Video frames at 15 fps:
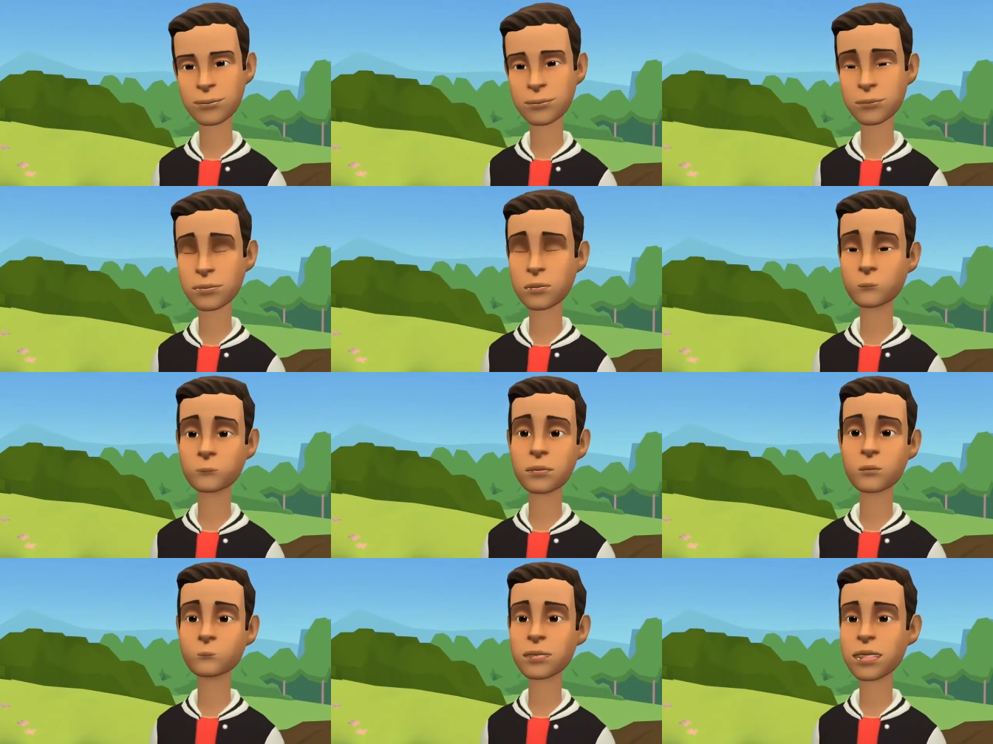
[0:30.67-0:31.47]
So
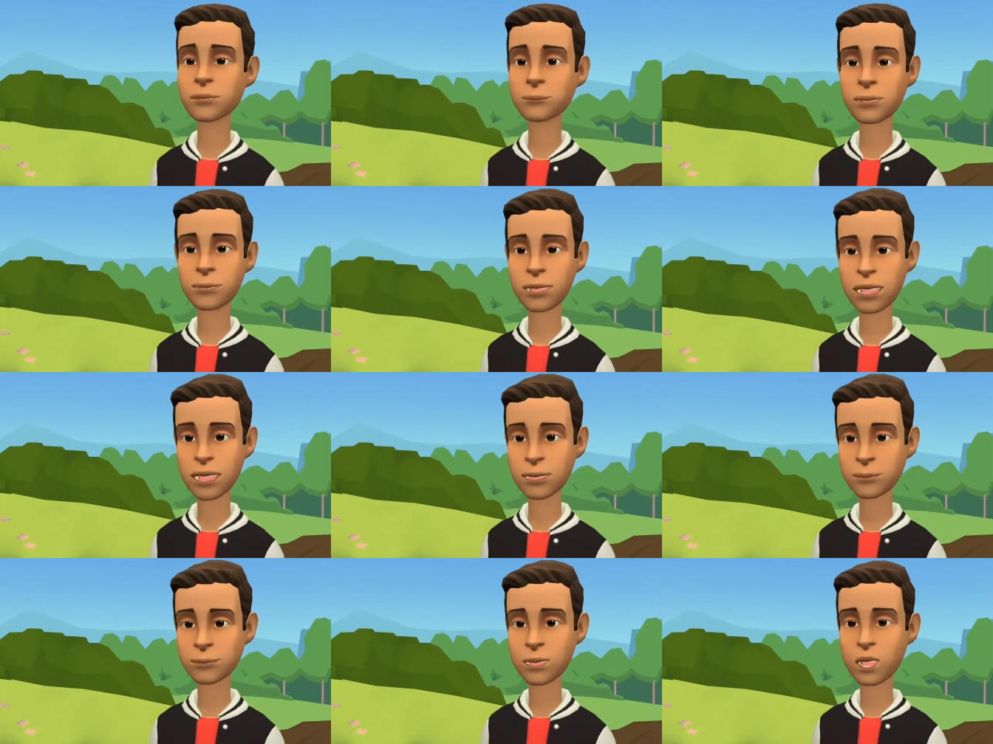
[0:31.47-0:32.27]
mobile people,
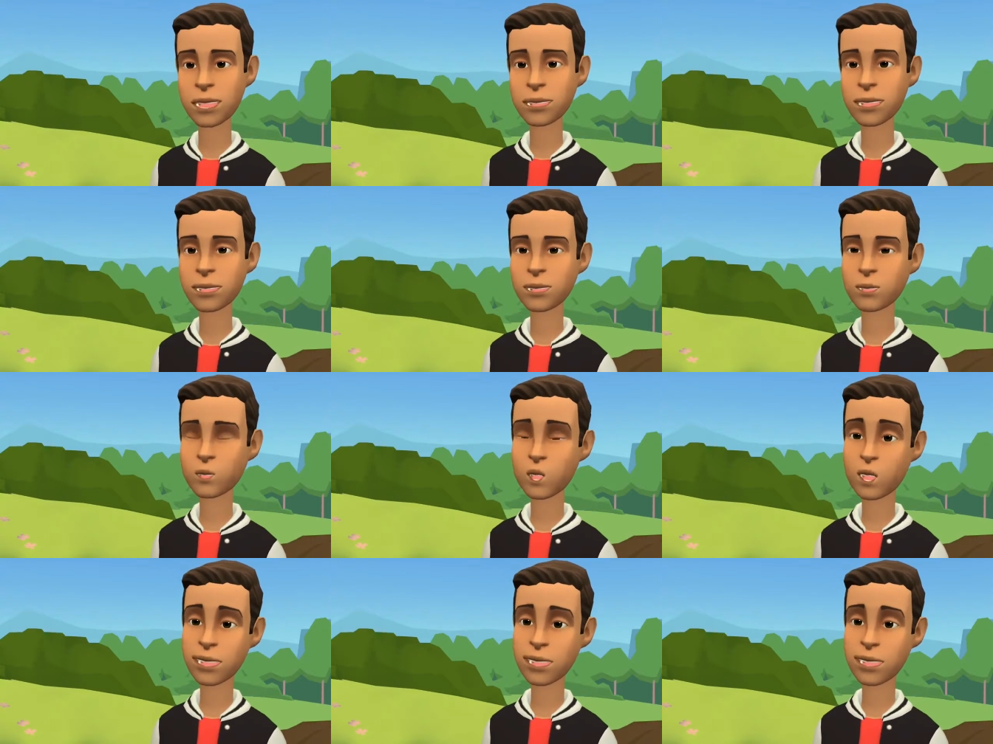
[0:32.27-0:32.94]
just go to